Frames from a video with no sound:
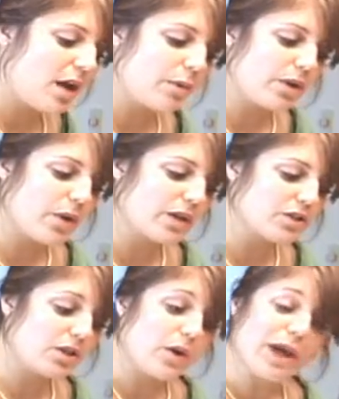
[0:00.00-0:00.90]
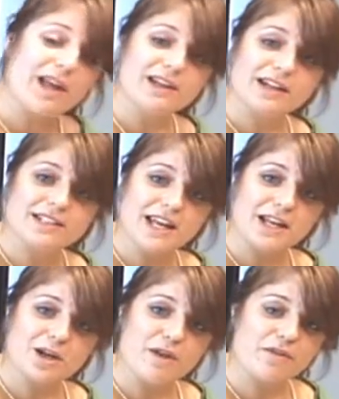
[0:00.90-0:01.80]
Now we're going to go ahead and
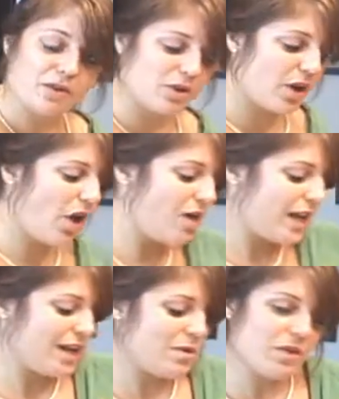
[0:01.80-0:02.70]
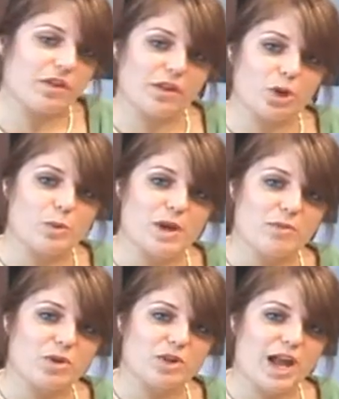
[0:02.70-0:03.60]
take it off the grill, hit it with a little
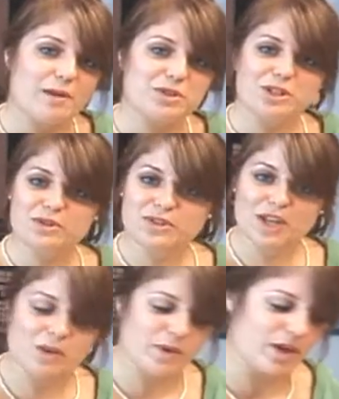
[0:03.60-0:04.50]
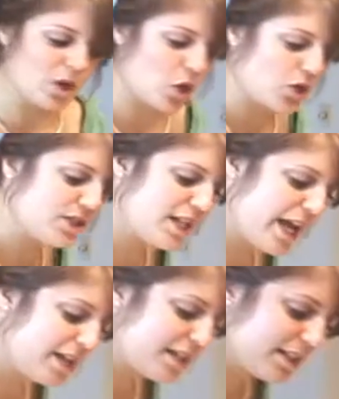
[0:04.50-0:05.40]
bit more lime juice, and we are all
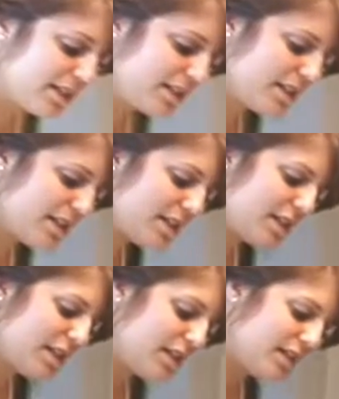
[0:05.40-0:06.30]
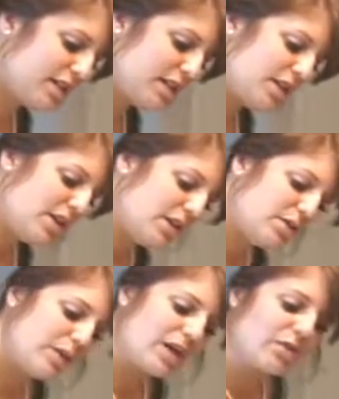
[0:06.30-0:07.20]
set.
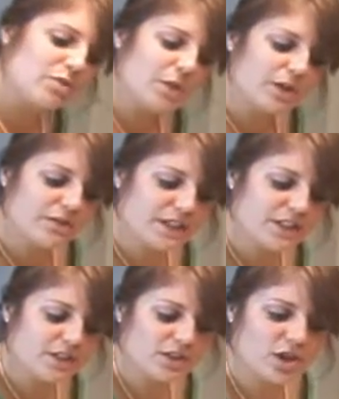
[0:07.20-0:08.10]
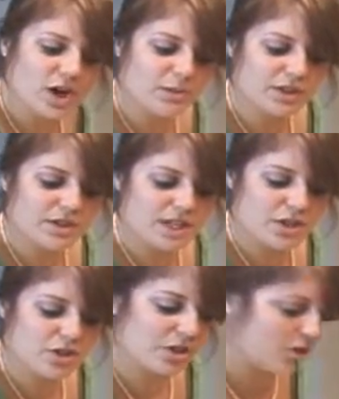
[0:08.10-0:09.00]
So we got those perfect
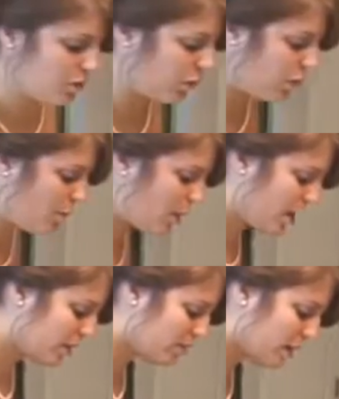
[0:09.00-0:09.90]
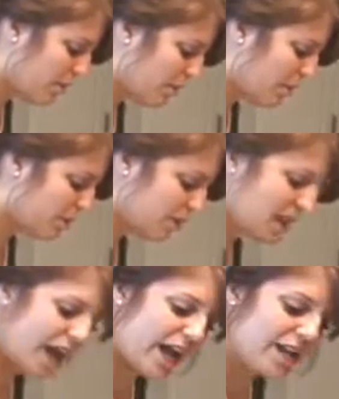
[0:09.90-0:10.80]
caramelization grill marks on both
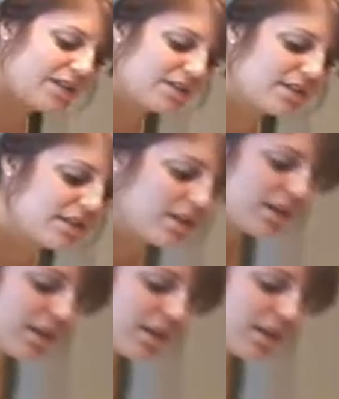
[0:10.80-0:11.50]
sides.